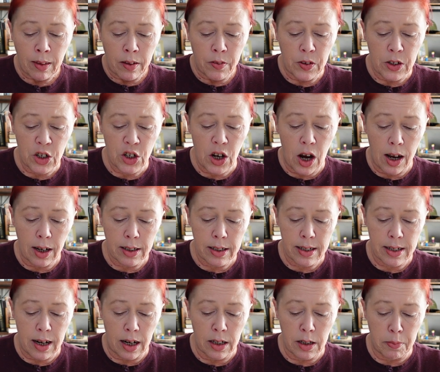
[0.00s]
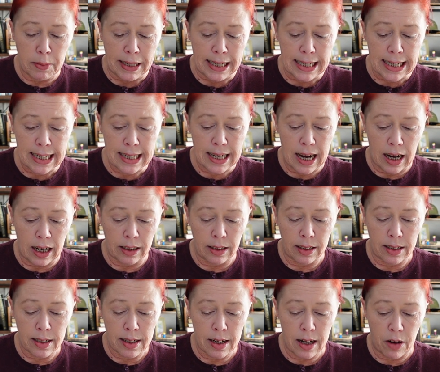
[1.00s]
The shock stunned me into
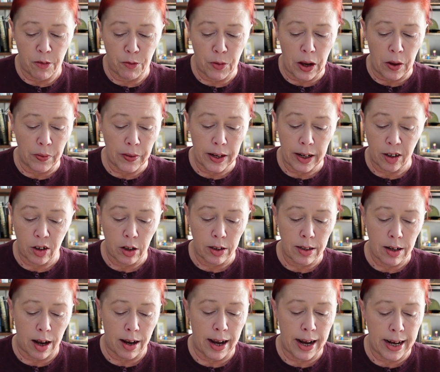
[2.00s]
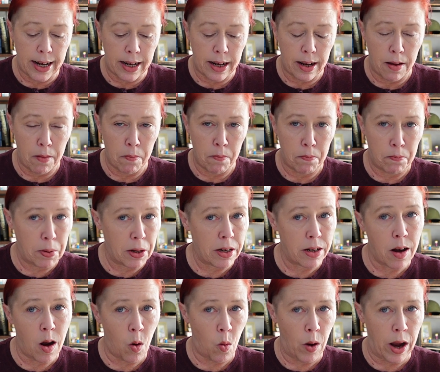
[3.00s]
silence, and I found that I could not hate him, but
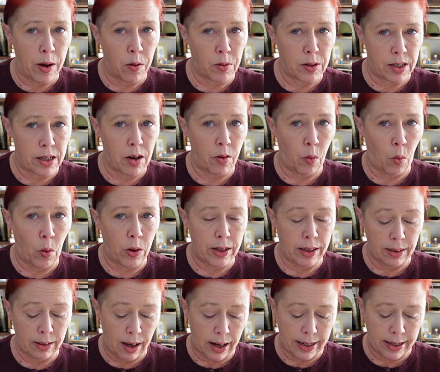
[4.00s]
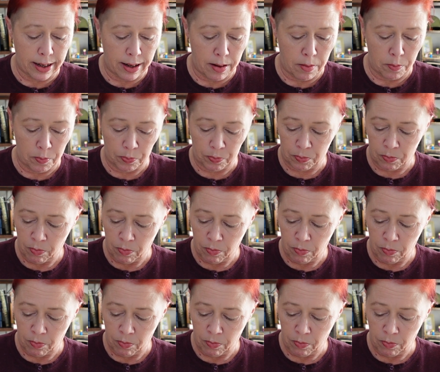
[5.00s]
no way was I going to like him."